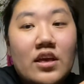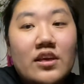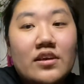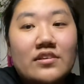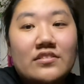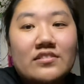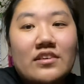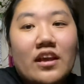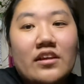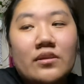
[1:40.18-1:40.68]

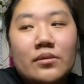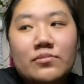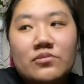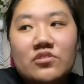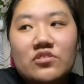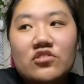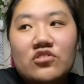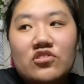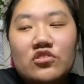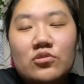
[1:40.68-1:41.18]
sign up
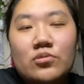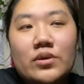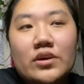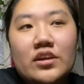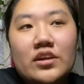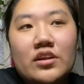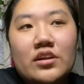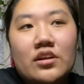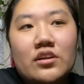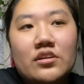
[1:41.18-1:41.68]
to do
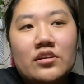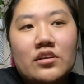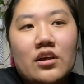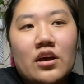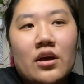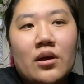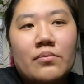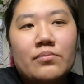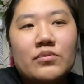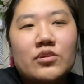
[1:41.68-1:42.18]
it.
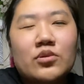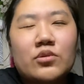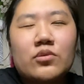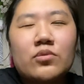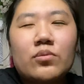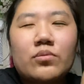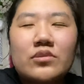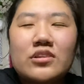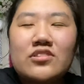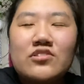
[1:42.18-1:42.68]
You can
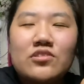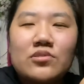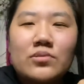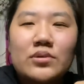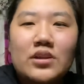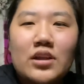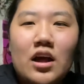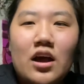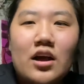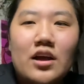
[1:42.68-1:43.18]
only do
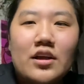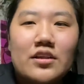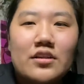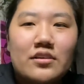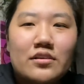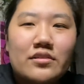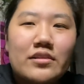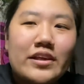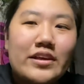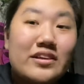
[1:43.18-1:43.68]
it
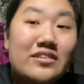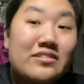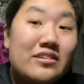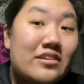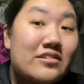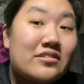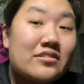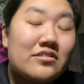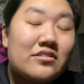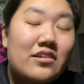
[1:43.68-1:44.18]
on like a
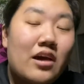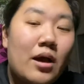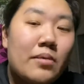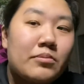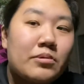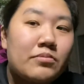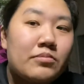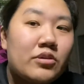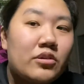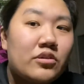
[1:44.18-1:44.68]
desktop
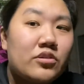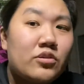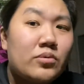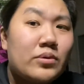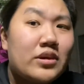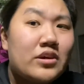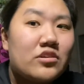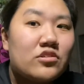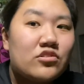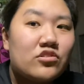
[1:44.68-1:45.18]
computer, you
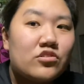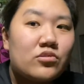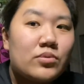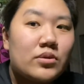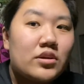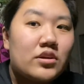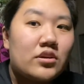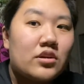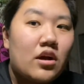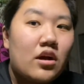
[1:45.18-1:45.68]
can't do
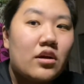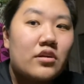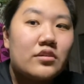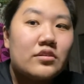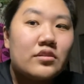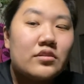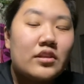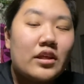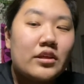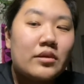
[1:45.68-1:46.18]
it
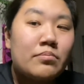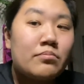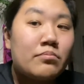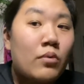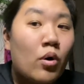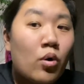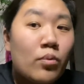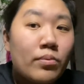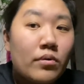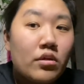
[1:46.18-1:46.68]
on like
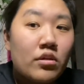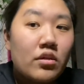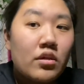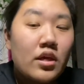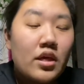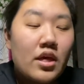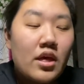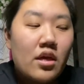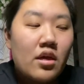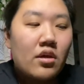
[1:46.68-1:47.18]
mobile.
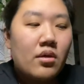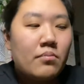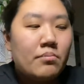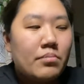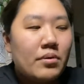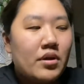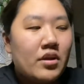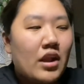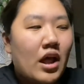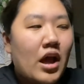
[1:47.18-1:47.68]

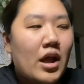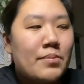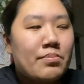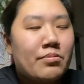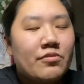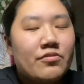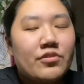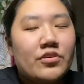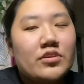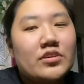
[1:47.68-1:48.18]
But I
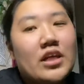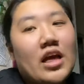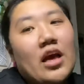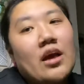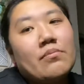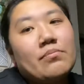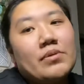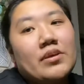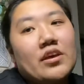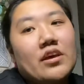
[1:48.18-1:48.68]
prefer
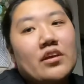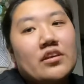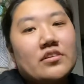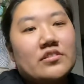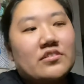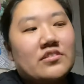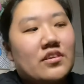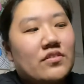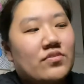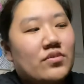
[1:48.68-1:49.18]
that
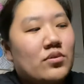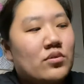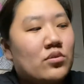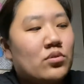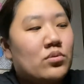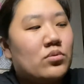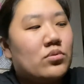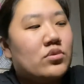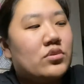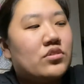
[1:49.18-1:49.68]
because if
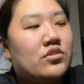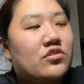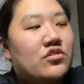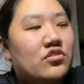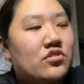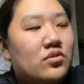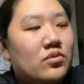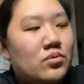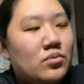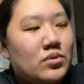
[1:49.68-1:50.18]
you
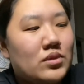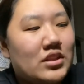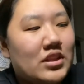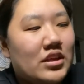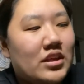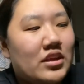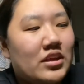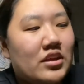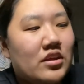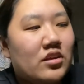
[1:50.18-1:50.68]
do
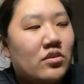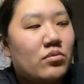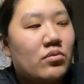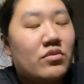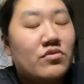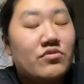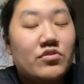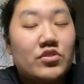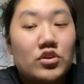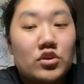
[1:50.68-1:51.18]
the
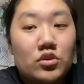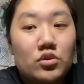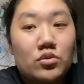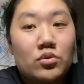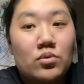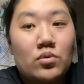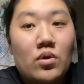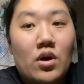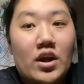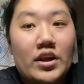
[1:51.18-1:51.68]

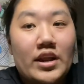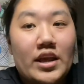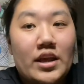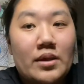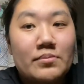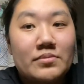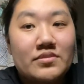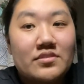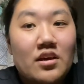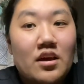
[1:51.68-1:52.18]
review on
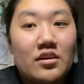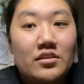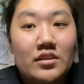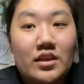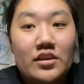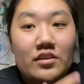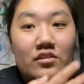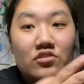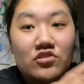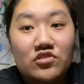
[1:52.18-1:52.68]
Amazon,
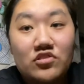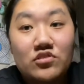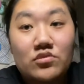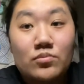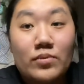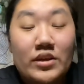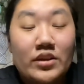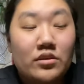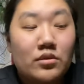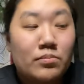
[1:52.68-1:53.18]
like just the
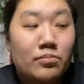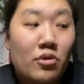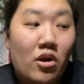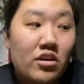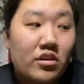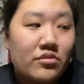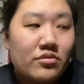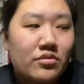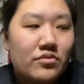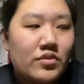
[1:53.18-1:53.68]
regular
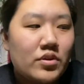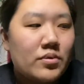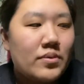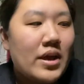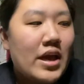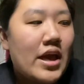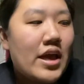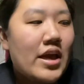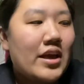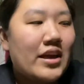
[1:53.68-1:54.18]
product review,
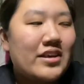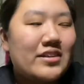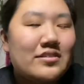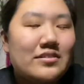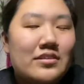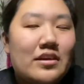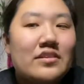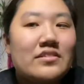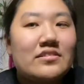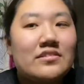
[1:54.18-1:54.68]
it
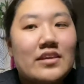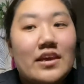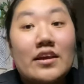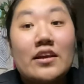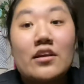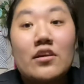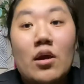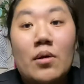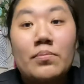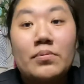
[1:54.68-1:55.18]
does take
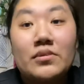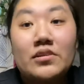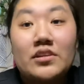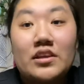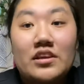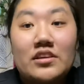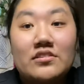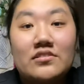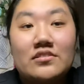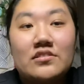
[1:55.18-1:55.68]
a couple of
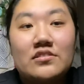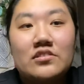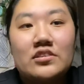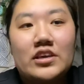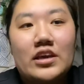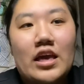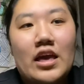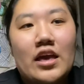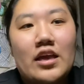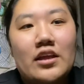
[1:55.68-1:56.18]
days to
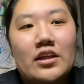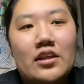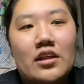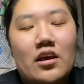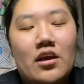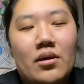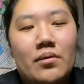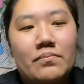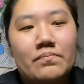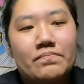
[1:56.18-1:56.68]
get,
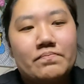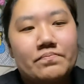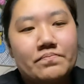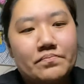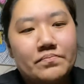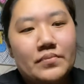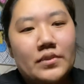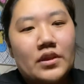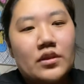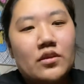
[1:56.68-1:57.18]

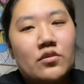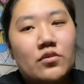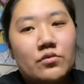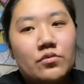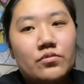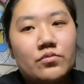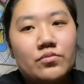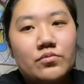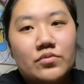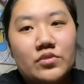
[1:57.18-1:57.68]

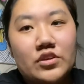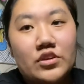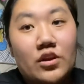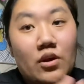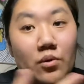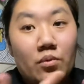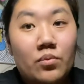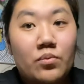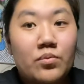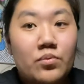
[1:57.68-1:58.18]
you
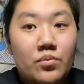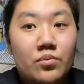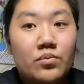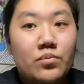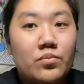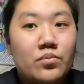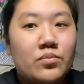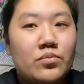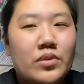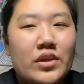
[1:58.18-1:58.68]
know,
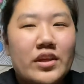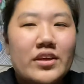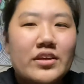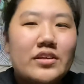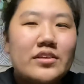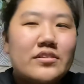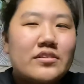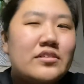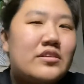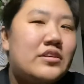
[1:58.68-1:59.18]
like
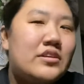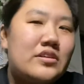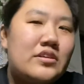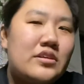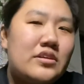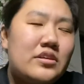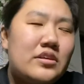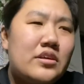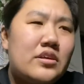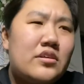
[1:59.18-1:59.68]

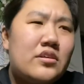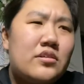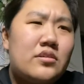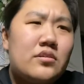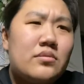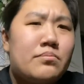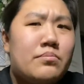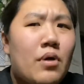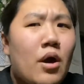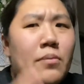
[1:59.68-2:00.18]

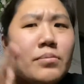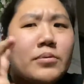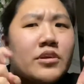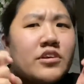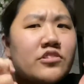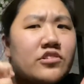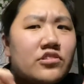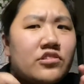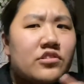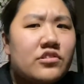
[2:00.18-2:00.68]

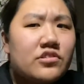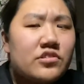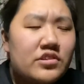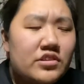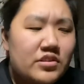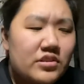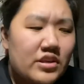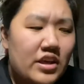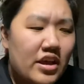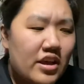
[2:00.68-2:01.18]
published,
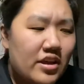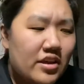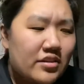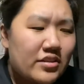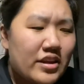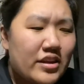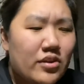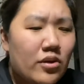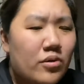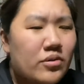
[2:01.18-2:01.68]
and
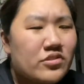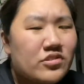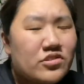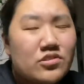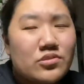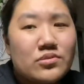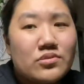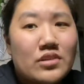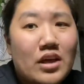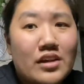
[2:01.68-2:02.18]
they can always
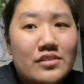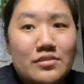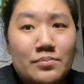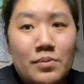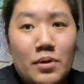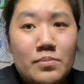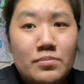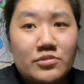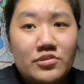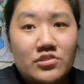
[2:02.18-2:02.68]
choose not to
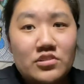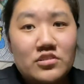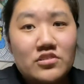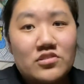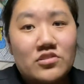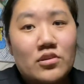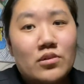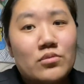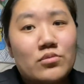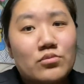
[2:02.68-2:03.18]
publish it.
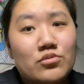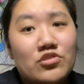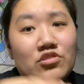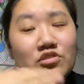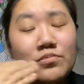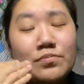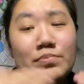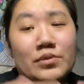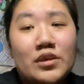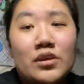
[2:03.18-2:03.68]
So
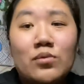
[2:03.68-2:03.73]
just be